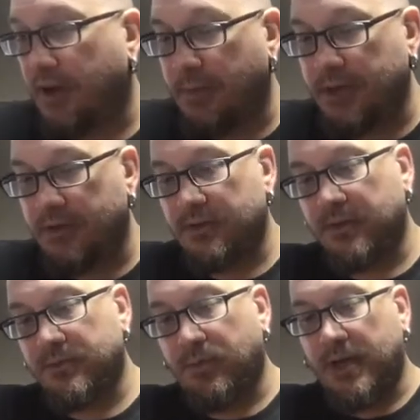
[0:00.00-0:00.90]
Everybody who
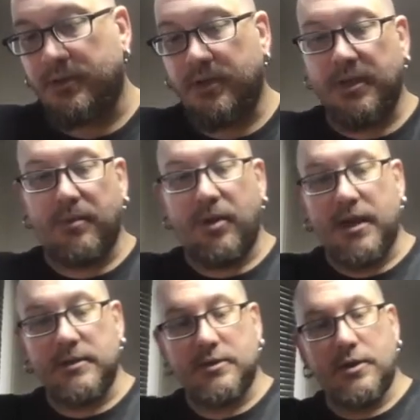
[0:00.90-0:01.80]
deserves a bronze is going to get a
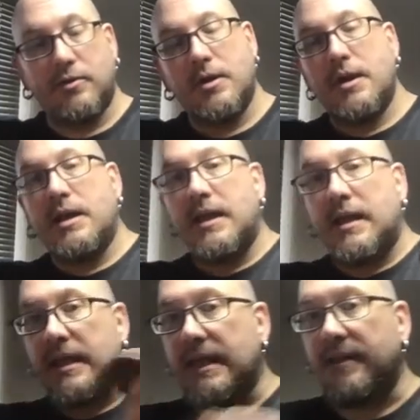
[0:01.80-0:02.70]
bronze. So
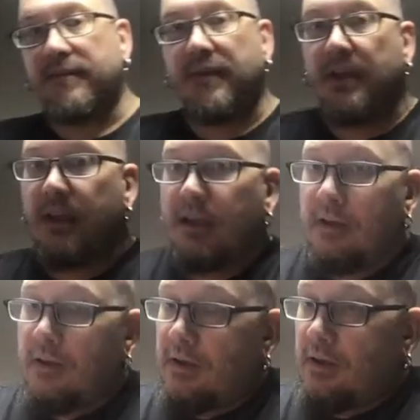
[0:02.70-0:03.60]
if
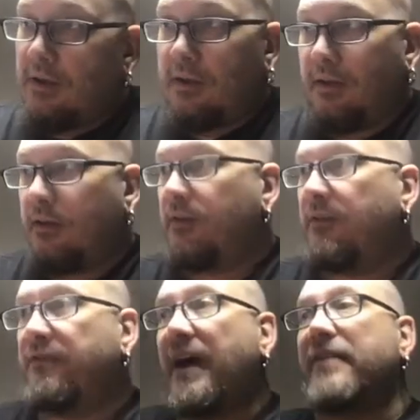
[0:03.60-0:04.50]

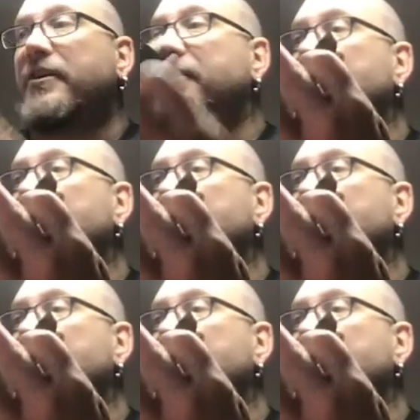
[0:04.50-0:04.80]
500